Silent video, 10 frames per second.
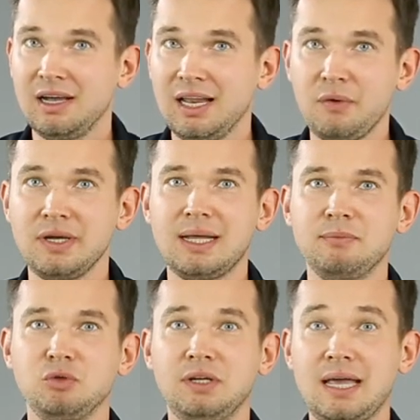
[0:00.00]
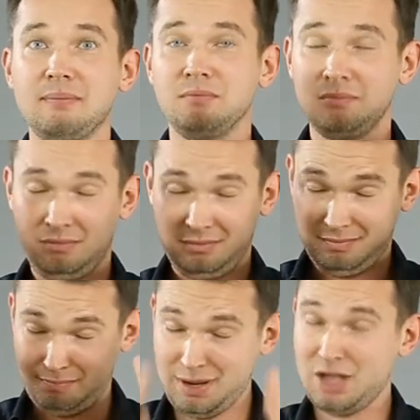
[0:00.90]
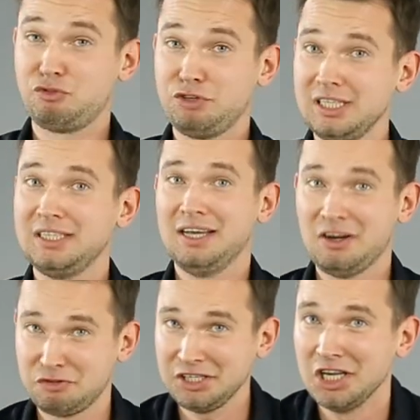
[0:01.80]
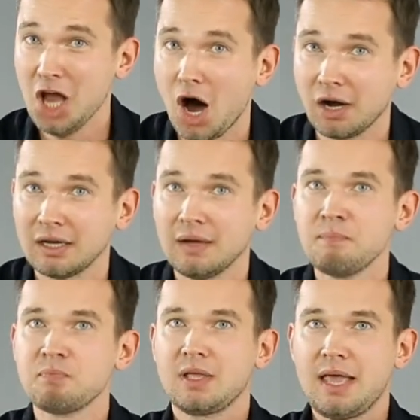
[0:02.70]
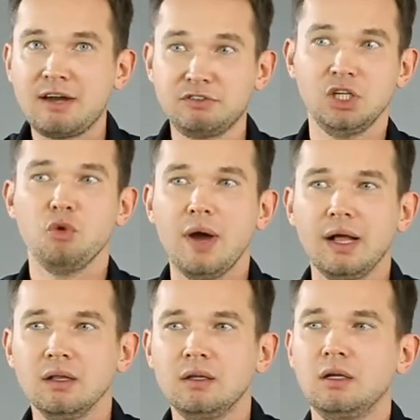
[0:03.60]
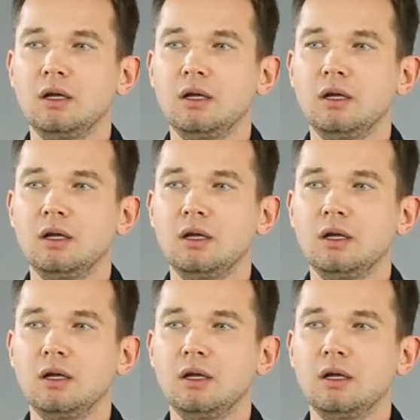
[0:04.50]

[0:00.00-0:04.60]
allowing them to game, play really, really long and really well,